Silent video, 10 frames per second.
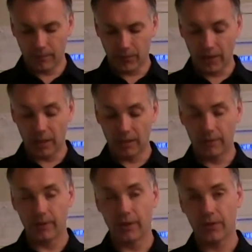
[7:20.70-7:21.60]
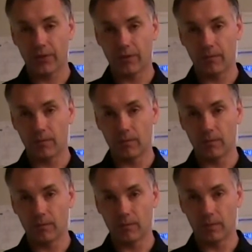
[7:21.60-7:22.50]
still, there's
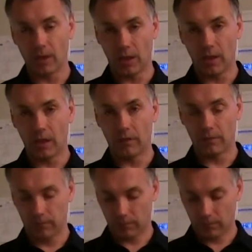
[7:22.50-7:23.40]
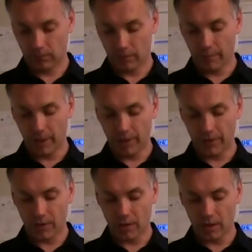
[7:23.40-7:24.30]
a lot of
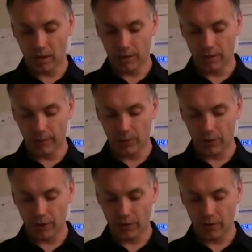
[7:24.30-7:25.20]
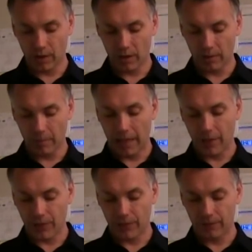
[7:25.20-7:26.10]
dependency on MS-DOS and
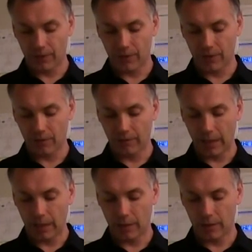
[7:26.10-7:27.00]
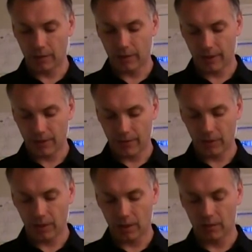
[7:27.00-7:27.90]
BIOS for disk and file I/O, and that's
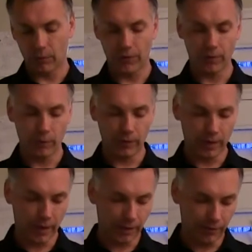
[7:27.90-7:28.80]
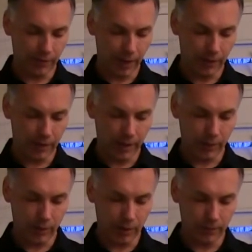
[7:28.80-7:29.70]
something that was removed in '95
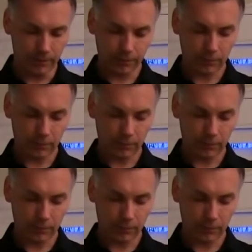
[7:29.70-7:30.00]
later on.